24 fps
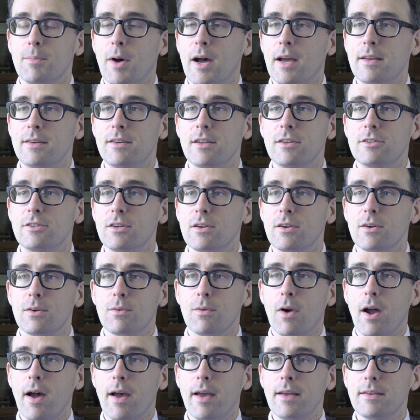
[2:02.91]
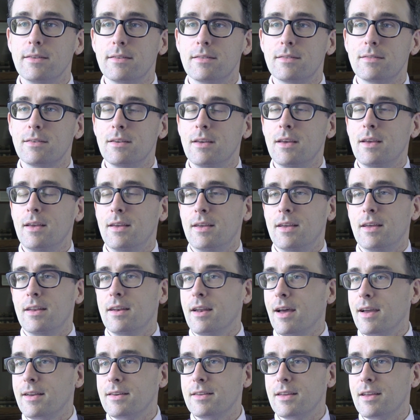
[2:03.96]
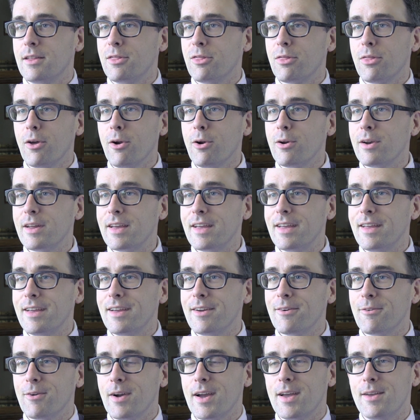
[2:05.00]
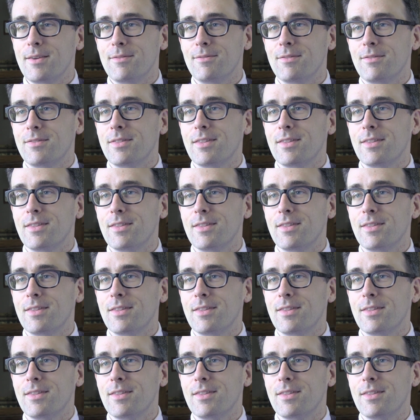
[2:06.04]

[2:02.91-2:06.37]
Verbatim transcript: my digital rights in 1930, right?